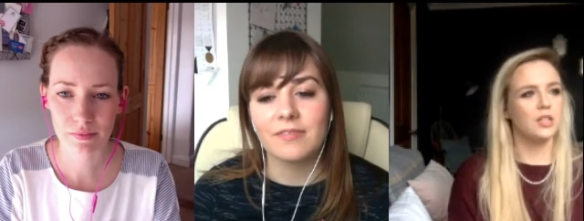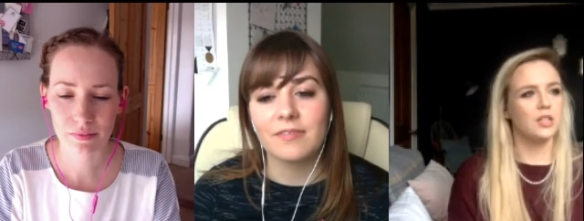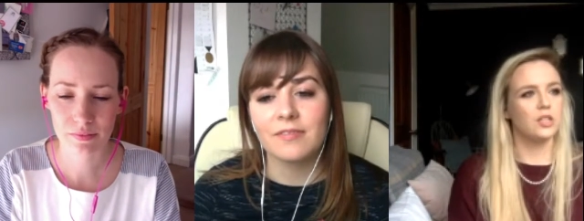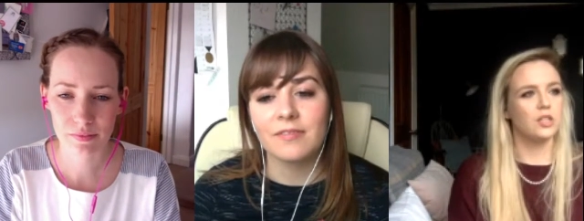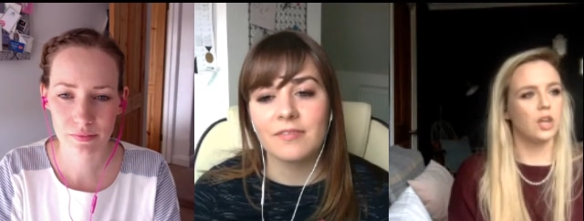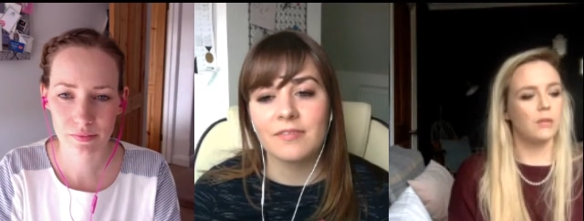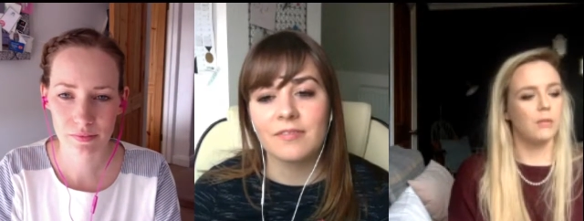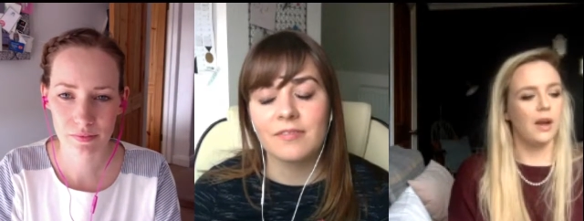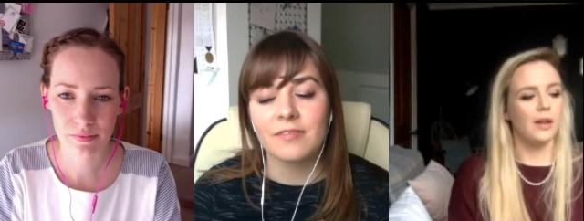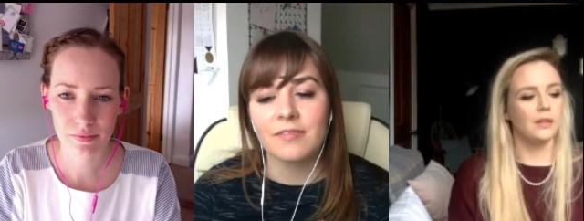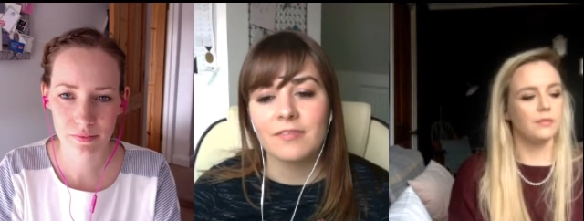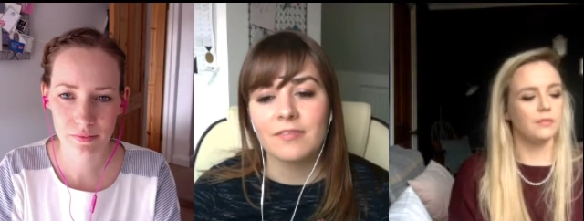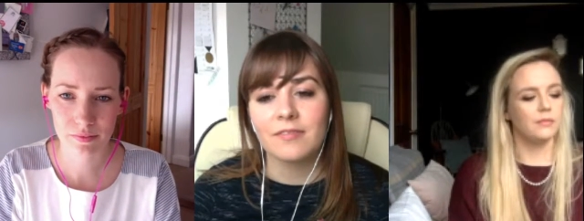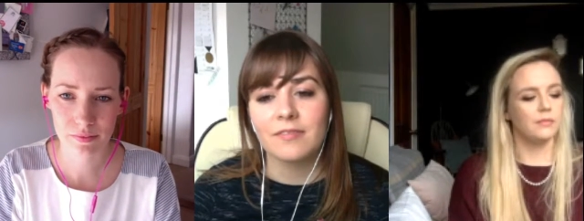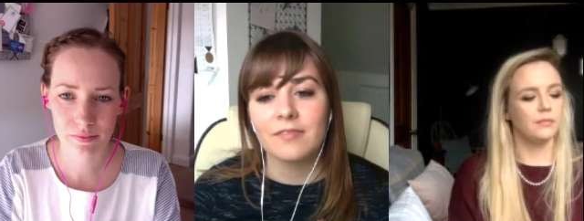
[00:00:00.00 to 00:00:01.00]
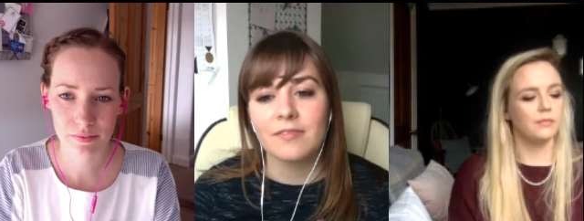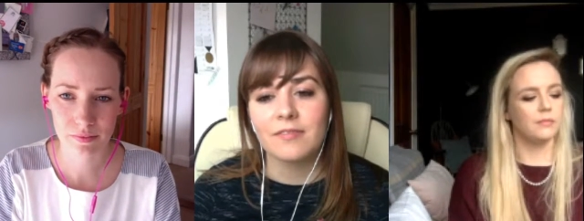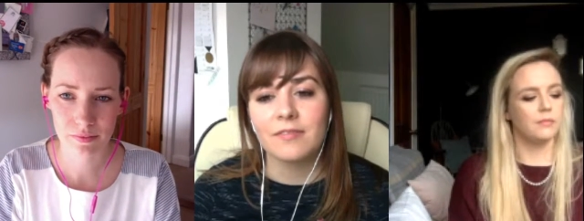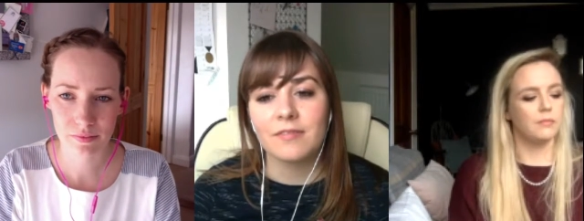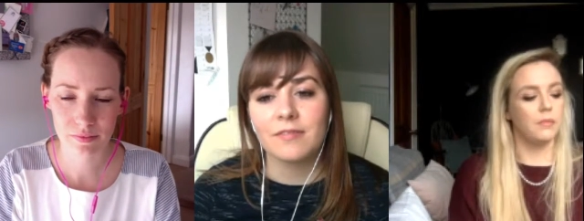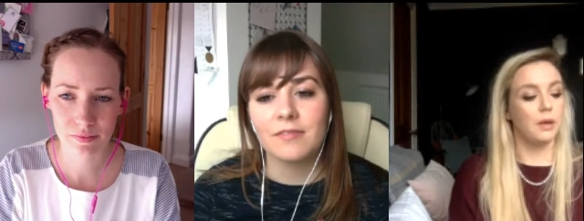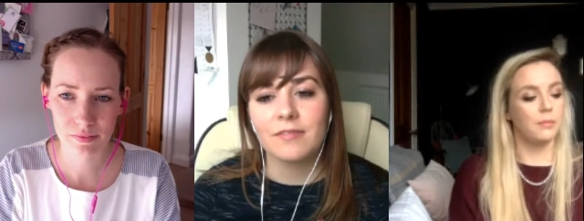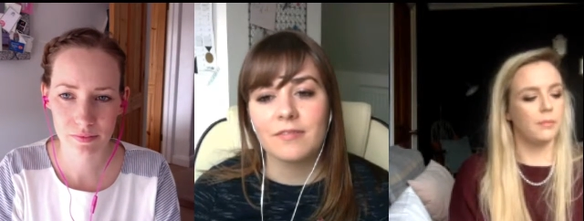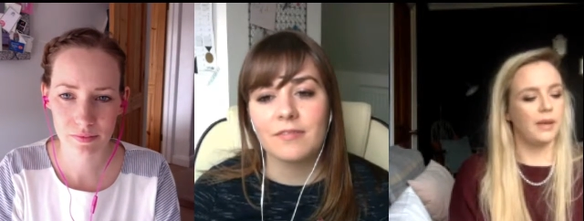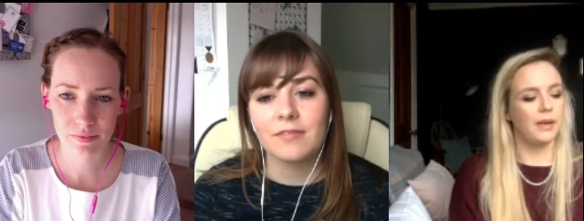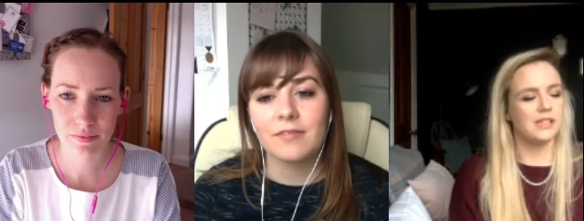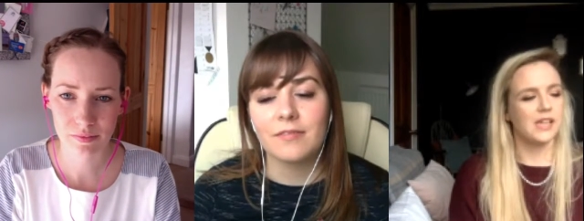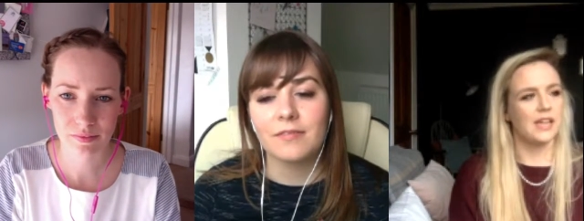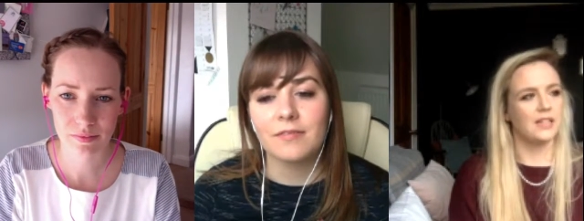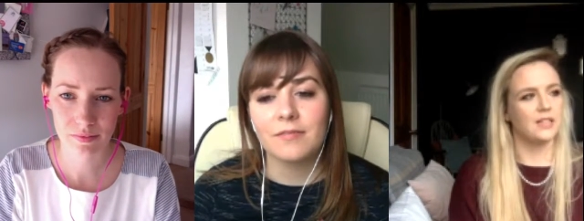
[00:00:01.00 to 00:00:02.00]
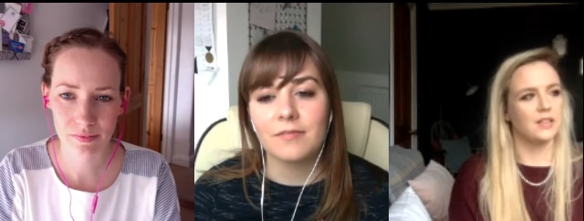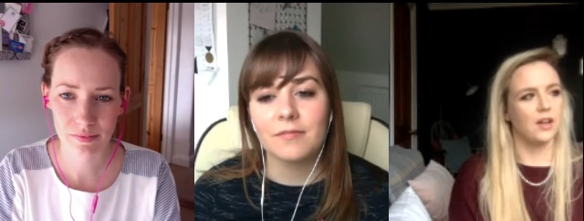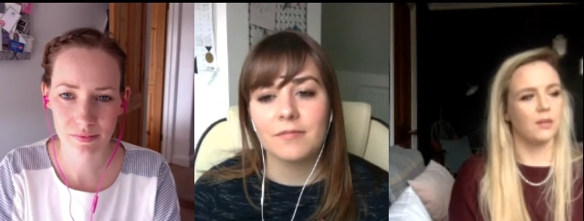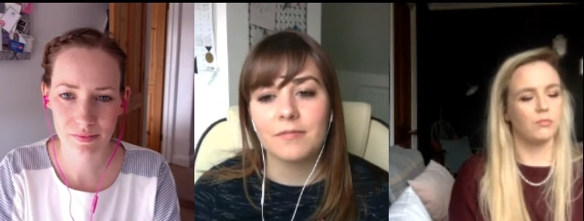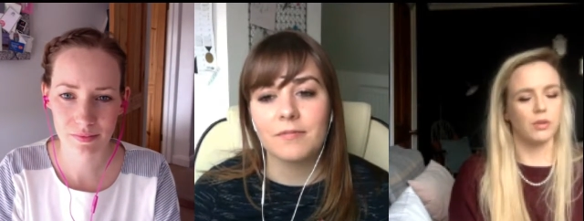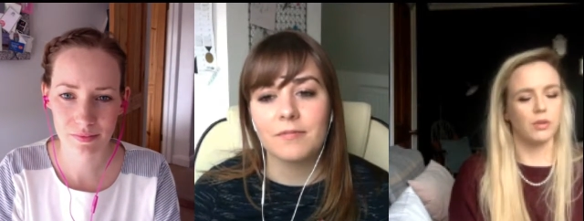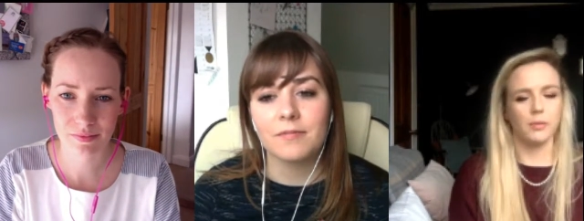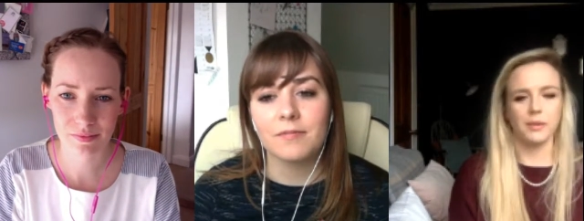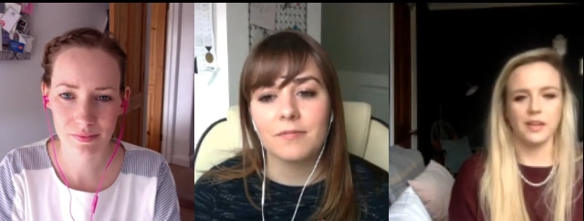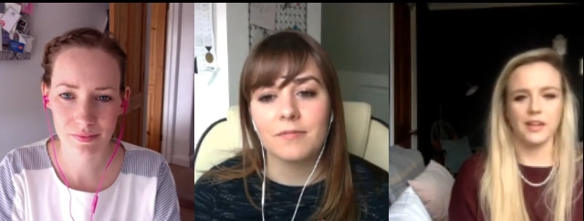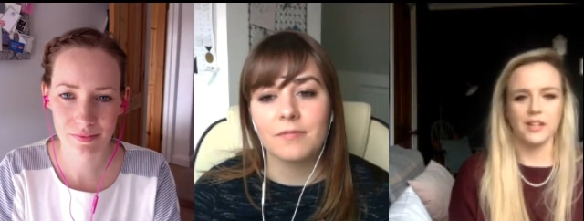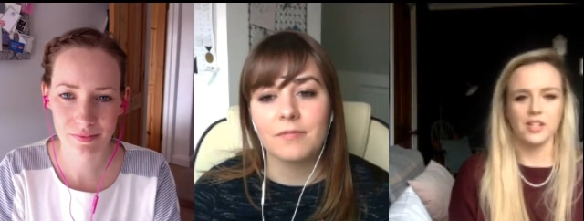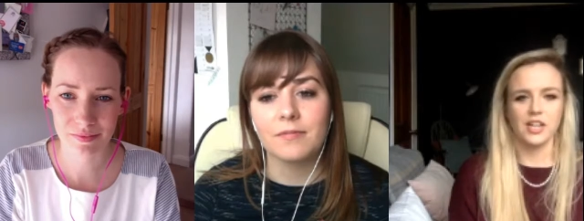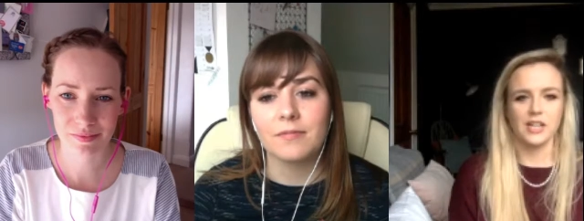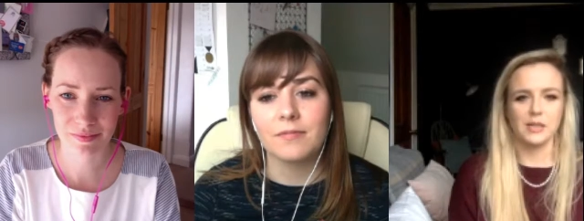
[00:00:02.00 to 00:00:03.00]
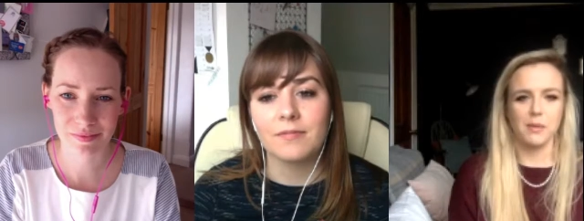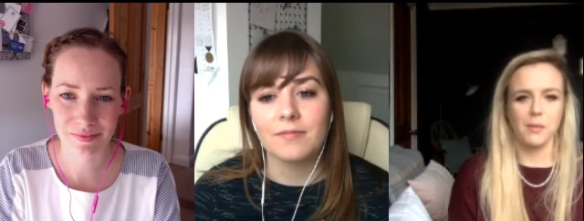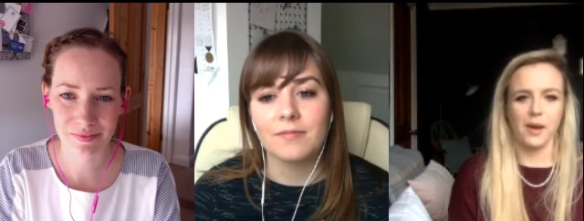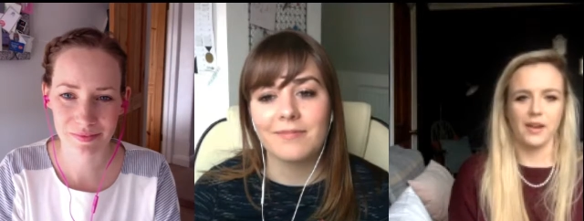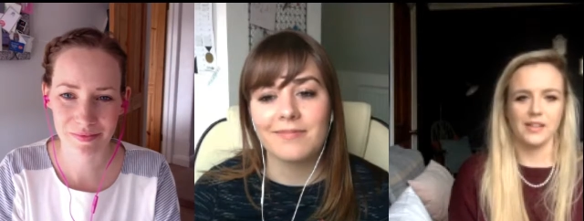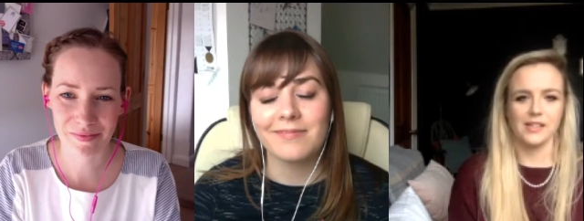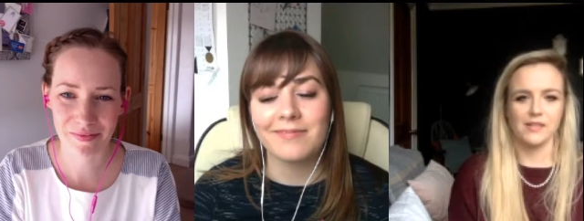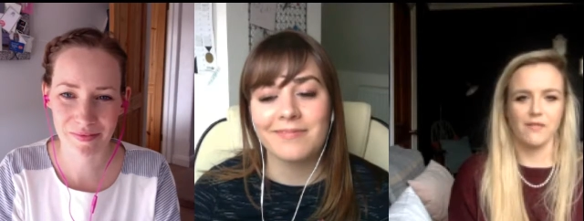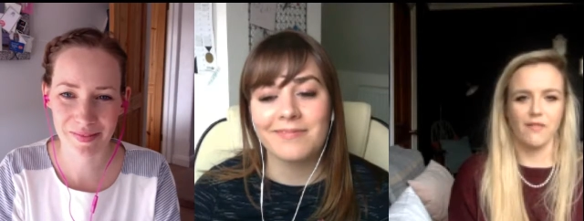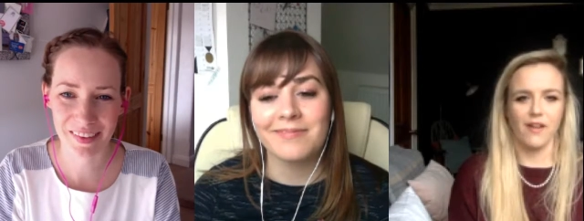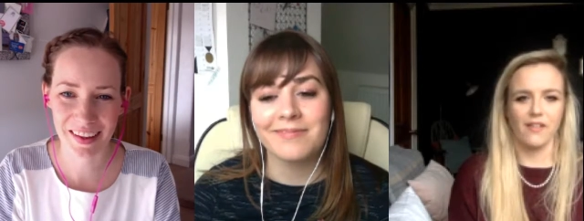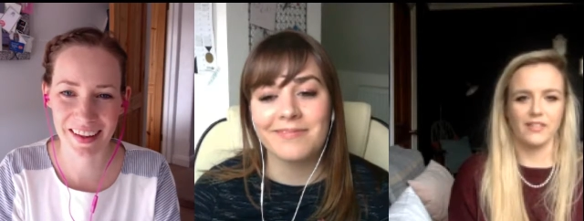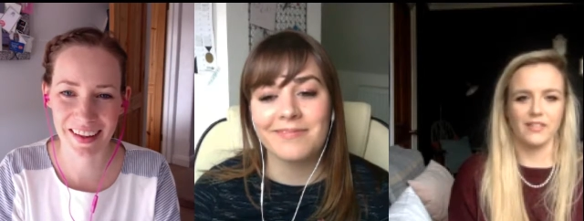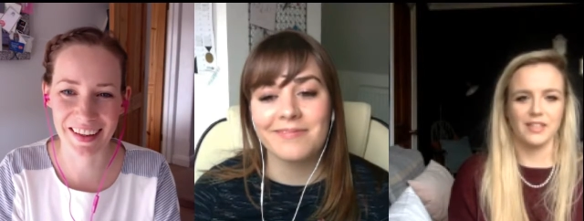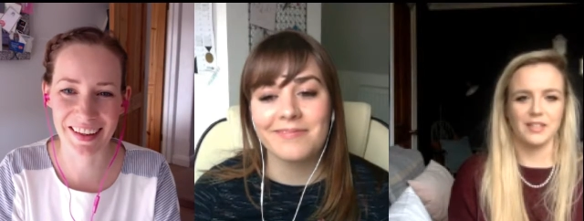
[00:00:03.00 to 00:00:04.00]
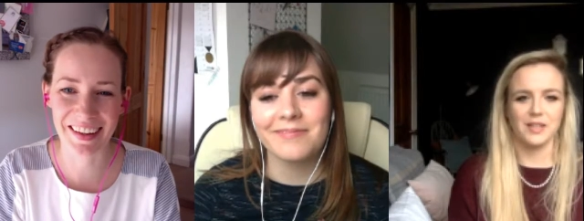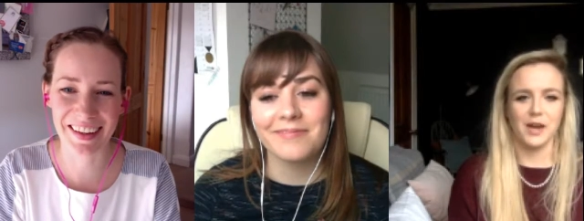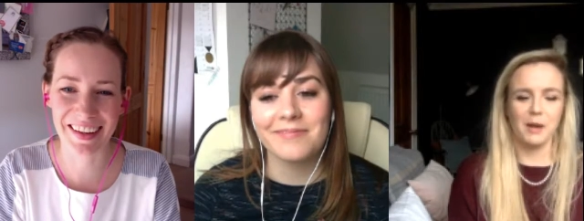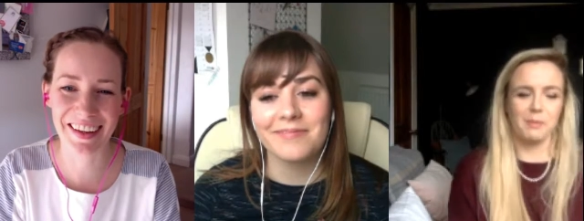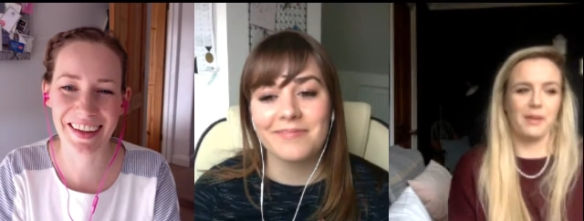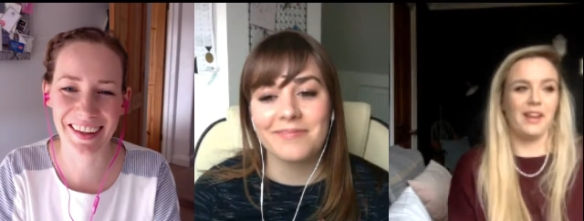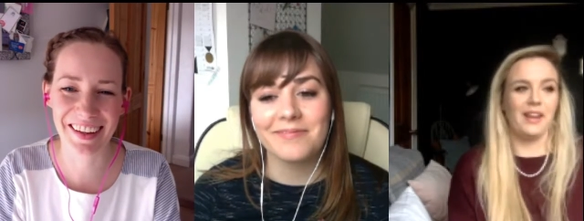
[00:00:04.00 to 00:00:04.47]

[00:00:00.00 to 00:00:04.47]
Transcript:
Speaker 1: So my mum maintains that I'm probably going to change my mind in five years' time.